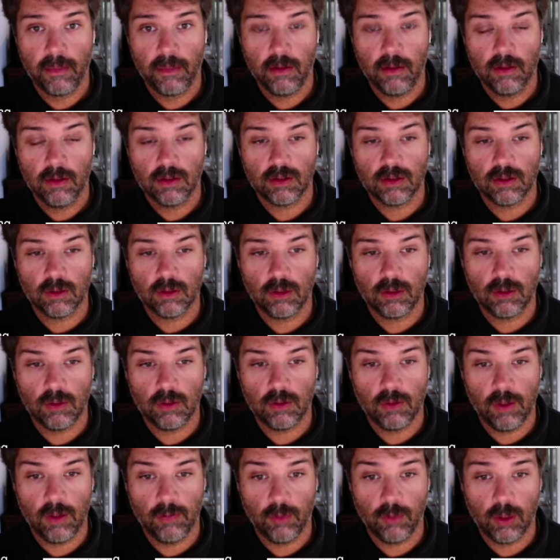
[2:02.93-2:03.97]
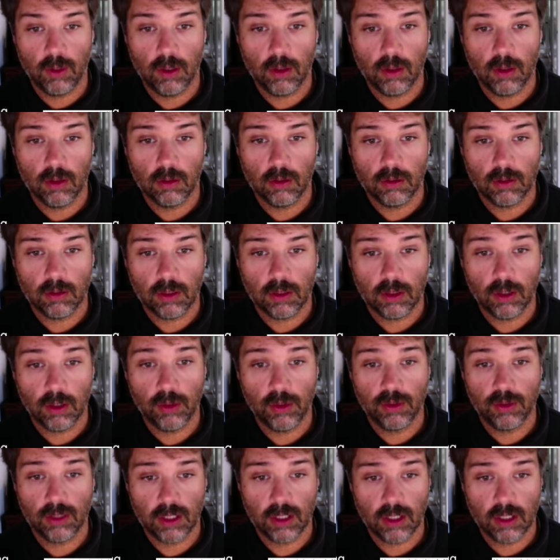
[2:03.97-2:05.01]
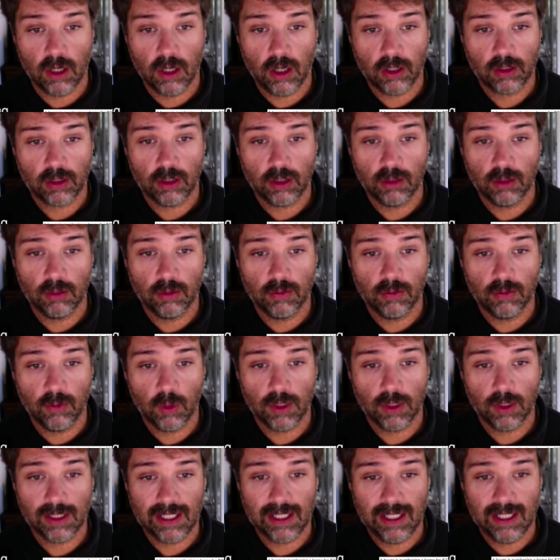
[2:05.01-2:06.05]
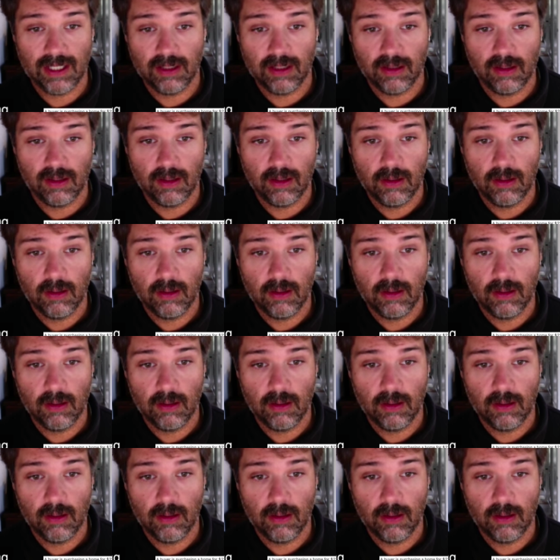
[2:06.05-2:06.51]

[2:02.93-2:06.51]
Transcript: So if we are closing October 14th,